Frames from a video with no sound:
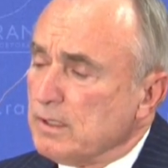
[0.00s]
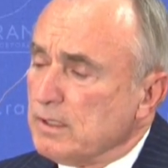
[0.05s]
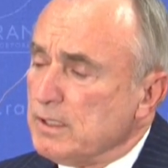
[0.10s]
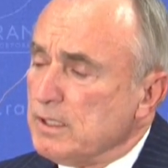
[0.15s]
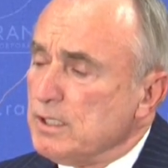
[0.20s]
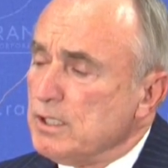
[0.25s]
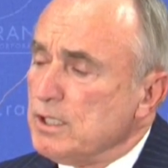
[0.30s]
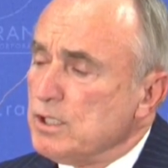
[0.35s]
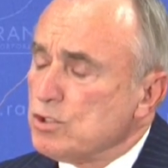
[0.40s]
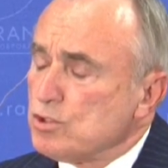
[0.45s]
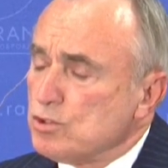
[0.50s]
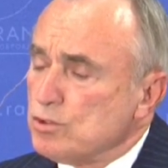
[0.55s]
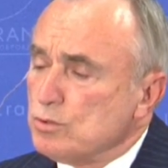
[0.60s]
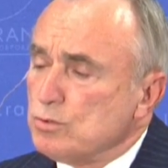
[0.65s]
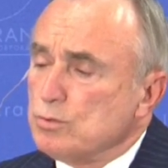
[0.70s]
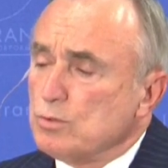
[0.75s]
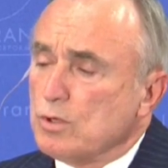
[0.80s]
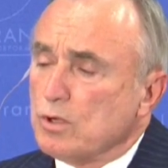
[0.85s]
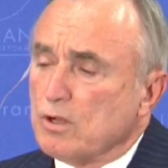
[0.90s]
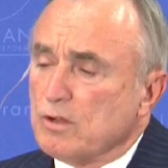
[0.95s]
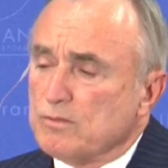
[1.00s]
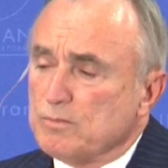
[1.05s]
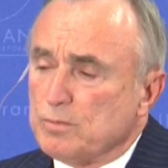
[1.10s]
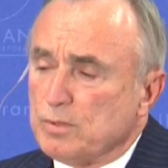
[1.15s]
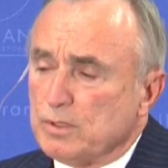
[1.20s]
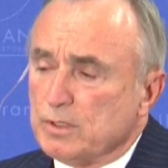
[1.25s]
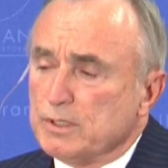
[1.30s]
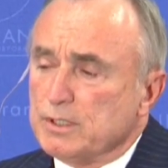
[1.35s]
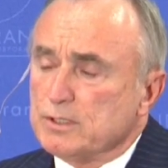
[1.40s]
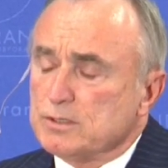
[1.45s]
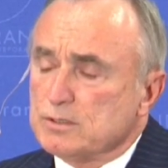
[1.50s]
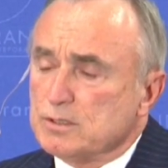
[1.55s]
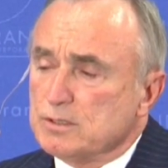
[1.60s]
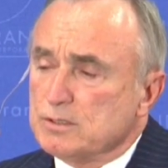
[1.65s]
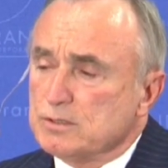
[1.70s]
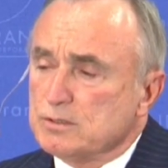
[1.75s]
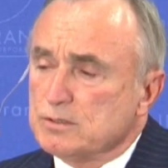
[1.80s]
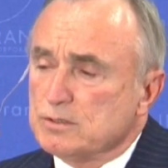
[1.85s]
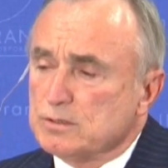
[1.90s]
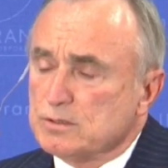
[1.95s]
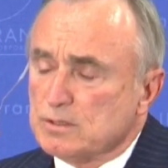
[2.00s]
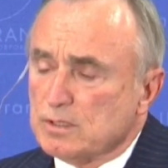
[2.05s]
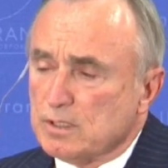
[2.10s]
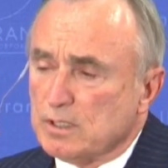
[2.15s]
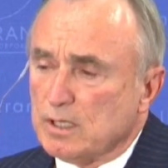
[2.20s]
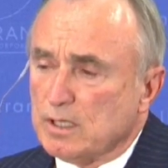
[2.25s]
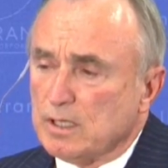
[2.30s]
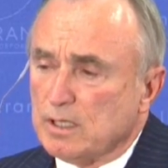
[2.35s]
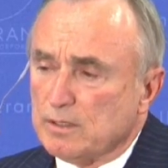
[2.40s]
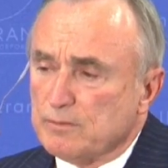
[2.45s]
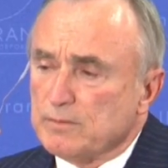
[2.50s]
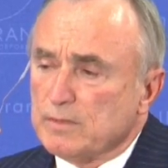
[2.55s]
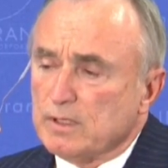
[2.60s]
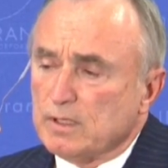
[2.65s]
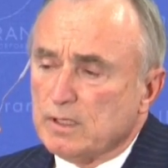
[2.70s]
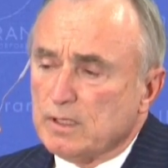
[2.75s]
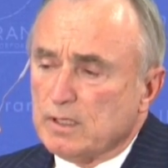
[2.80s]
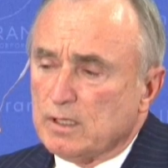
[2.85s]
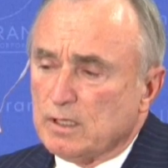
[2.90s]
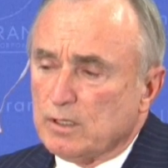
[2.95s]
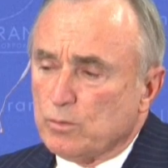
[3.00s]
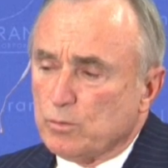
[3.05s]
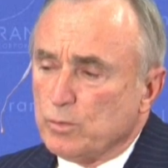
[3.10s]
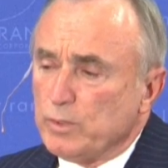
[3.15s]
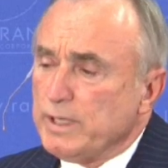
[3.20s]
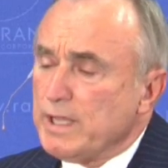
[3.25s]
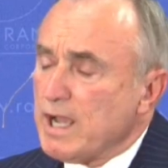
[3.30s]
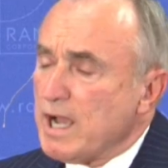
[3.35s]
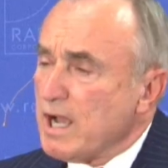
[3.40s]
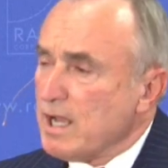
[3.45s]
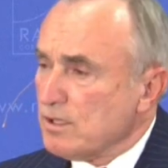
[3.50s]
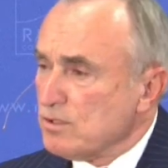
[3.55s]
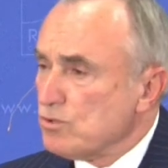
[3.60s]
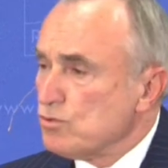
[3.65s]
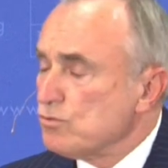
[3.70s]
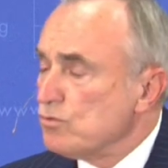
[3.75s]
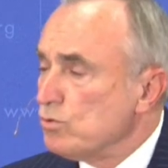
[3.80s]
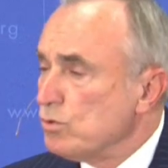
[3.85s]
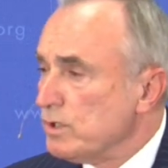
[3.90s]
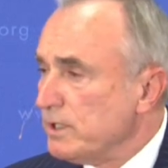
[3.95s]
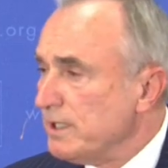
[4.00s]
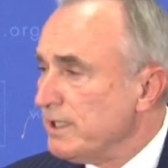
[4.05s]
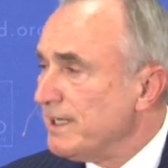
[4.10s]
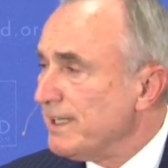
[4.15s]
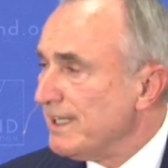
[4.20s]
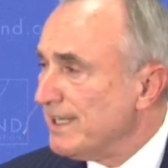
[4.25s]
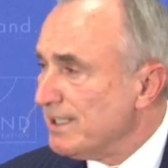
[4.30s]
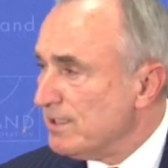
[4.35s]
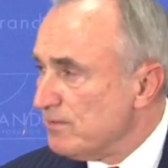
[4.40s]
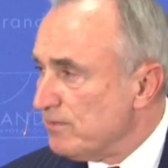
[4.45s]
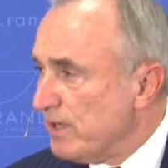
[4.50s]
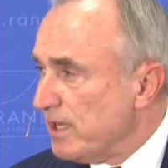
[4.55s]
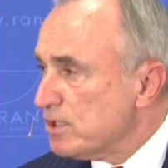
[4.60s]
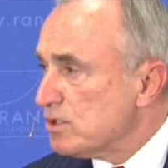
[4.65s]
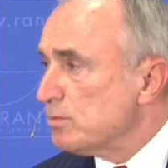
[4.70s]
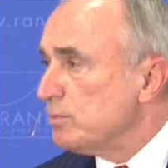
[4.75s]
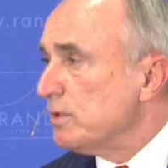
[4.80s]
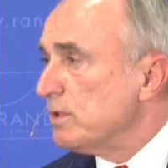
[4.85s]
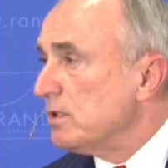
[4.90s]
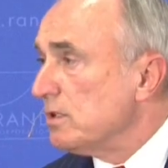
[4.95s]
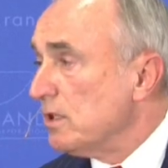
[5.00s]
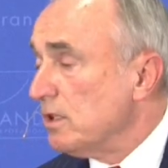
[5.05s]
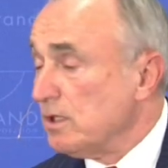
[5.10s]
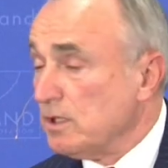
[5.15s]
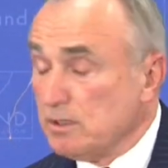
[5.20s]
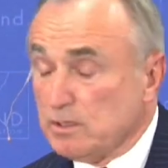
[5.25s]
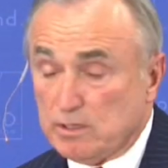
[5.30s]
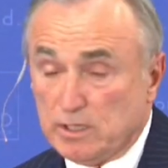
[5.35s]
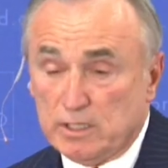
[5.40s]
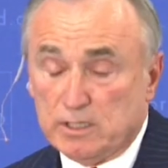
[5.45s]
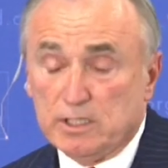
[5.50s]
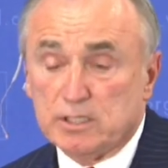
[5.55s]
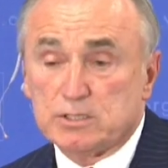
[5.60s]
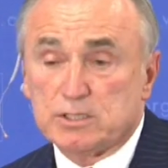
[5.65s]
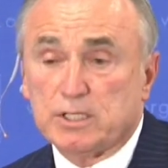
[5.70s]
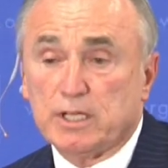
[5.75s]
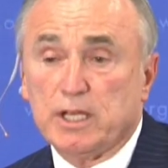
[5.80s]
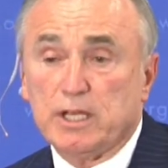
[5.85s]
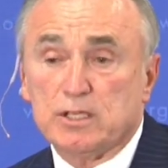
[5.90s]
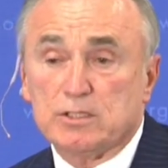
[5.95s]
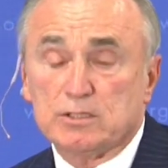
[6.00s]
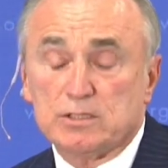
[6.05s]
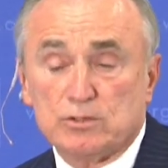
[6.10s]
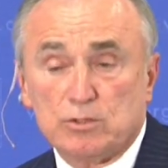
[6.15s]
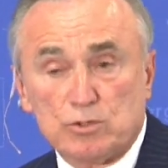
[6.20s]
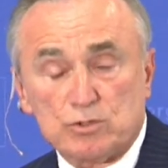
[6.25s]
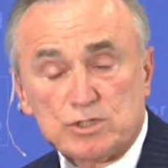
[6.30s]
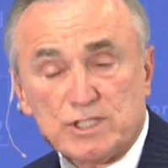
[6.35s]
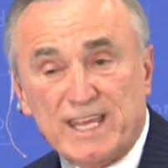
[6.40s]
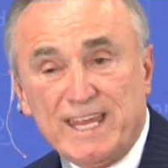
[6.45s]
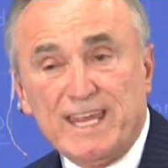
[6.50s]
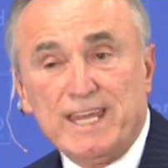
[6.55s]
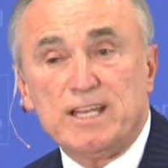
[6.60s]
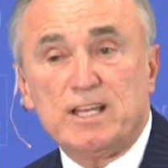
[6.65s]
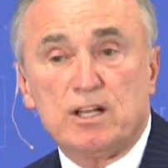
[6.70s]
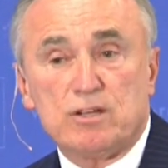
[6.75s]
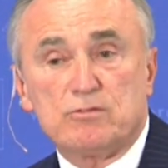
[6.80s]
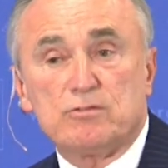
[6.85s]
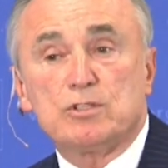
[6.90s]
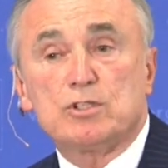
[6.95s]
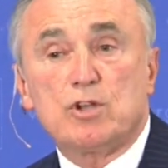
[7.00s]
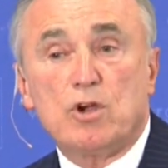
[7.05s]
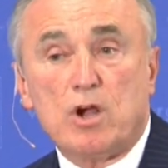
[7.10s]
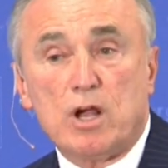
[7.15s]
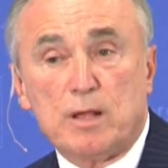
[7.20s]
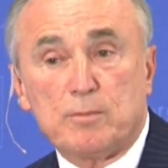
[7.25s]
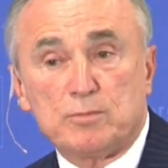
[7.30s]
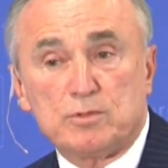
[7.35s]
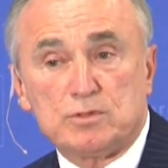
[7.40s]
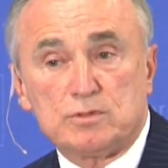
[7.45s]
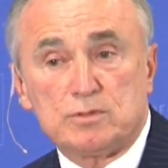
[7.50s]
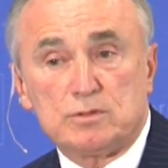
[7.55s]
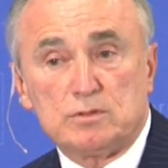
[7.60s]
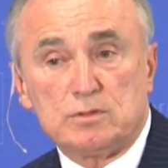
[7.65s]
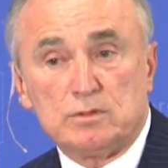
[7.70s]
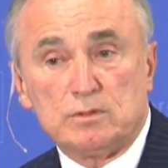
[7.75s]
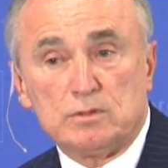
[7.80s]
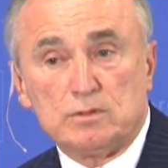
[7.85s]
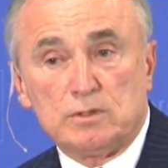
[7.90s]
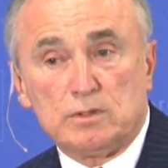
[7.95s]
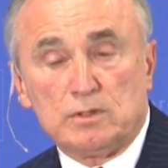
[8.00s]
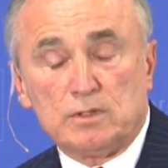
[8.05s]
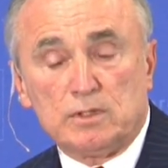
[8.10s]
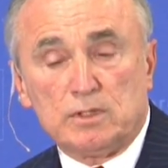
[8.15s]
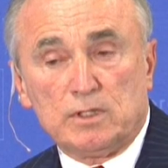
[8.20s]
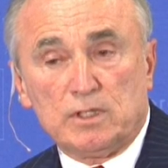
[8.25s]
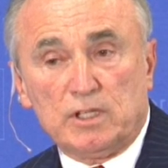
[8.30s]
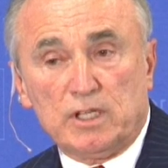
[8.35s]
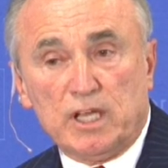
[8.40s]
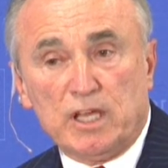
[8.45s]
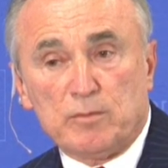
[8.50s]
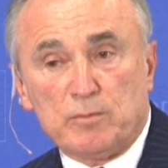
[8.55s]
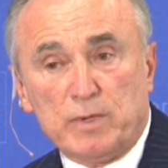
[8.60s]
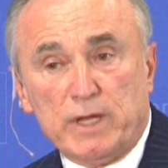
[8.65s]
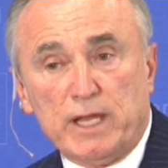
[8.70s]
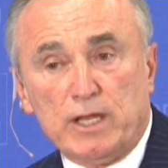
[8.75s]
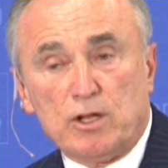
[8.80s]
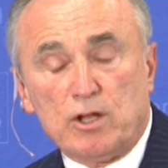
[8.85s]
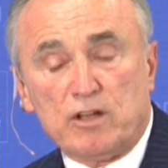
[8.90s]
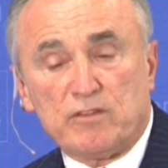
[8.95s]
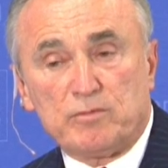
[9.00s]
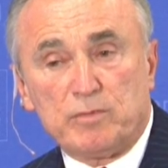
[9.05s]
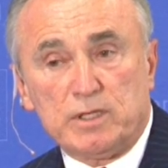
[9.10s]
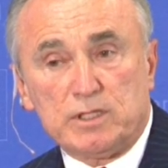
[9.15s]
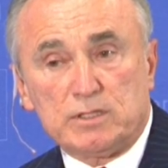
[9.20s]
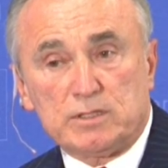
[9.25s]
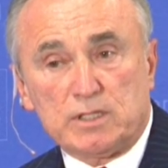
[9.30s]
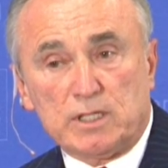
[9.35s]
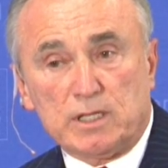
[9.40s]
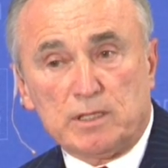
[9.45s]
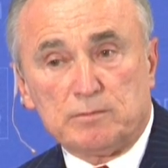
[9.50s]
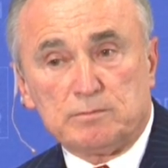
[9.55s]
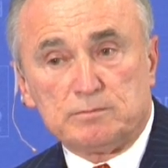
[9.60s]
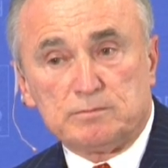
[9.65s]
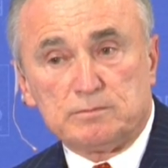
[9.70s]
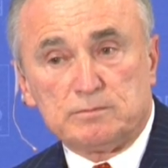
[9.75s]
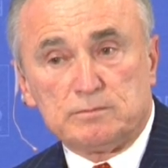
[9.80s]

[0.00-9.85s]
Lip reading: the issue of police, it's we are truly an investment, and in this case, those 800 cops have paid off big time.